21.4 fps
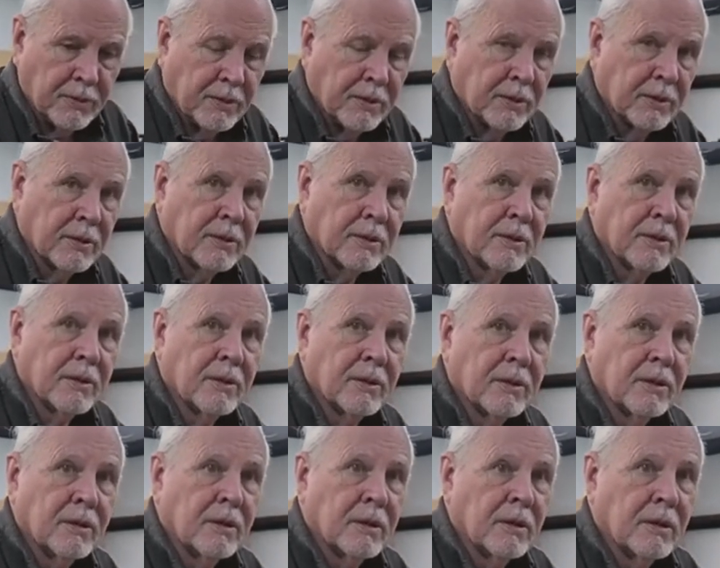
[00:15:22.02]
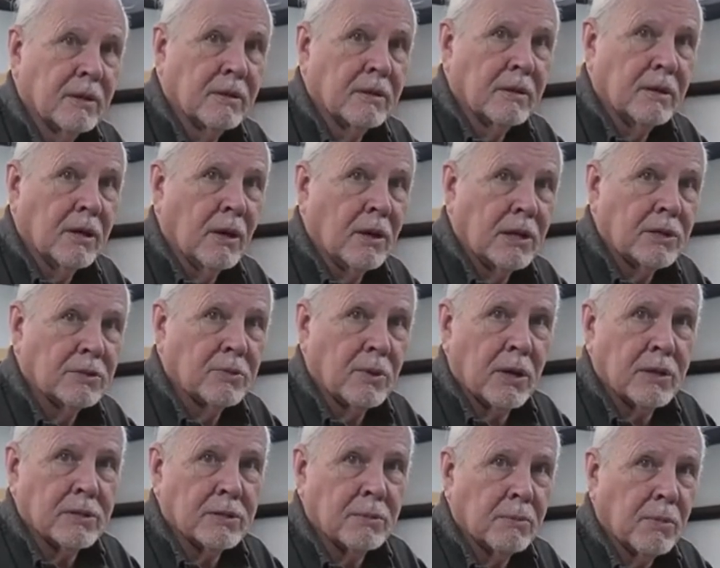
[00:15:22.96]
Did you like them? You shot
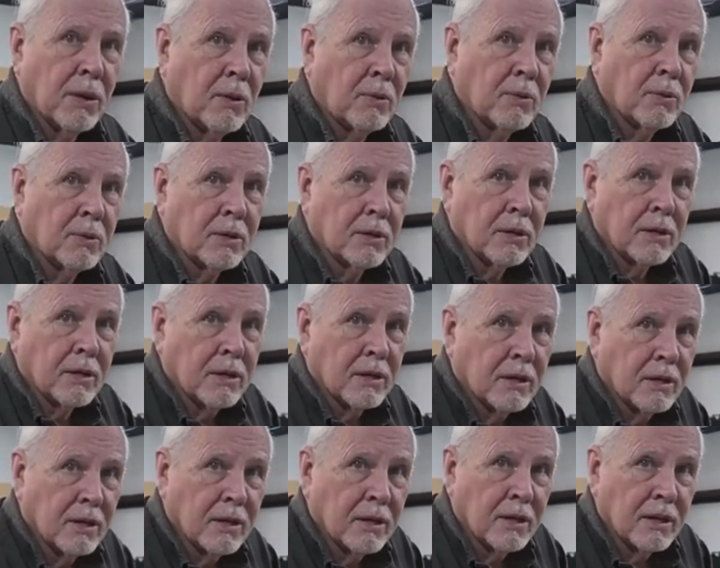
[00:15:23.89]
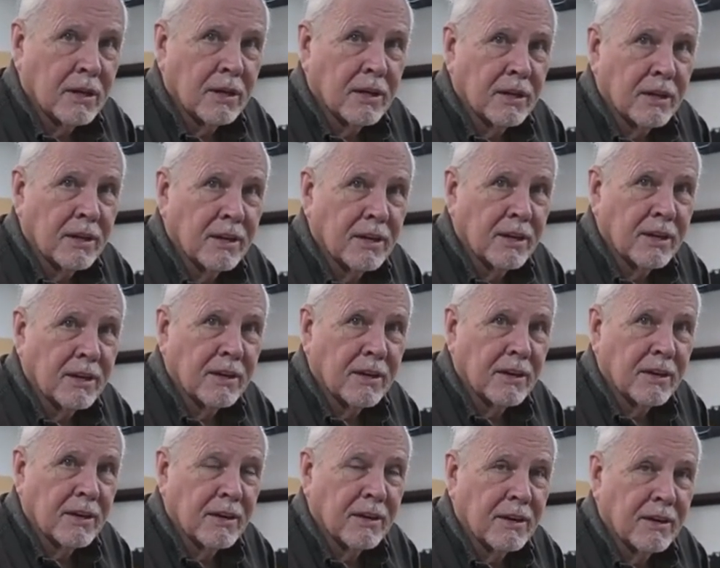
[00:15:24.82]
them? I know, but have
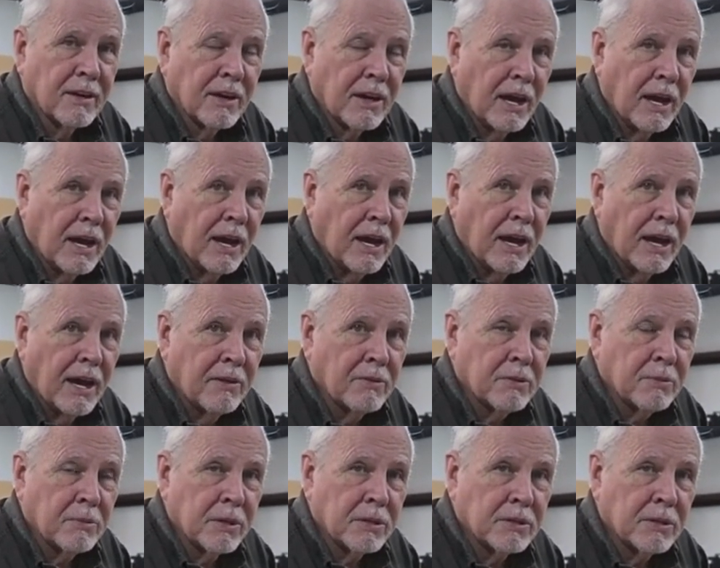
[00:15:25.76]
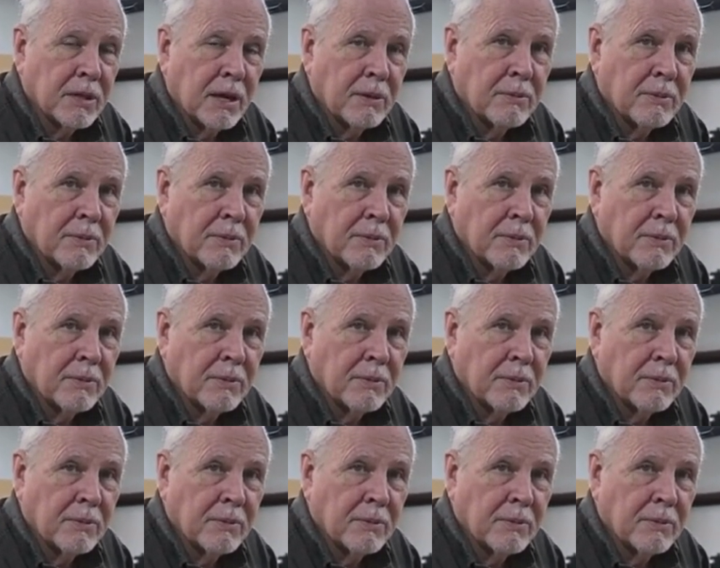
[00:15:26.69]
you shot a lot of rounds to them?